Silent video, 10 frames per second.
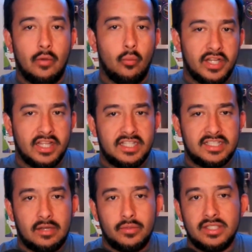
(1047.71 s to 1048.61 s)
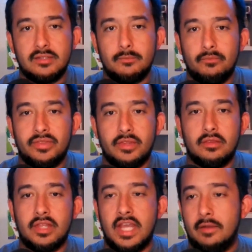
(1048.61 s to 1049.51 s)
One of the things
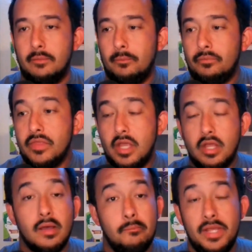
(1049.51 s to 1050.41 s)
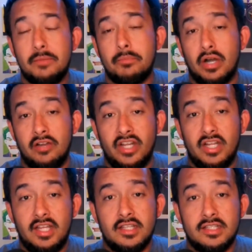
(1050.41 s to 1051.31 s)
a big part of it
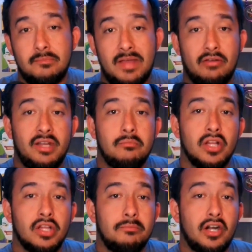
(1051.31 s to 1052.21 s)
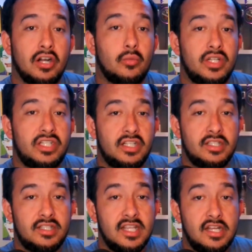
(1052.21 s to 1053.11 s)
is the mountain at Mullin Park, which
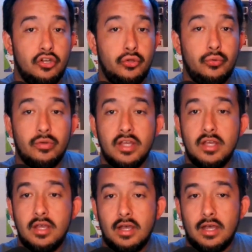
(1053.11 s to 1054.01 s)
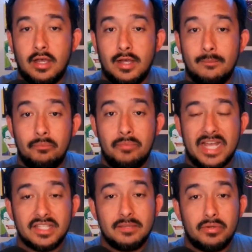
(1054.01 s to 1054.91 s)
is the new
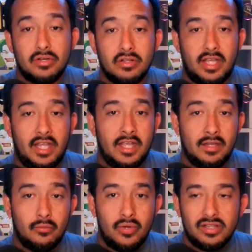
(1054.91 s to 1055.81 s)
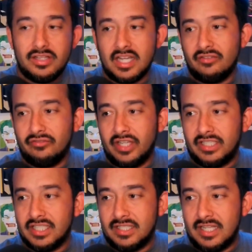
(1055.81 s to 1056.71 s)
basketball and really kind of
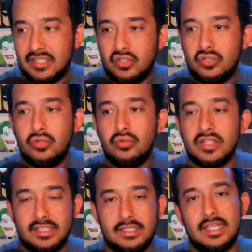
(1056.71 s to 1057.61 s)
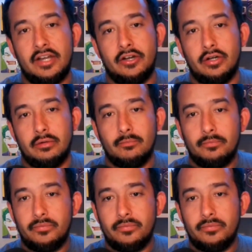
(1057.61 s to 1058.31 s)
like just a student center,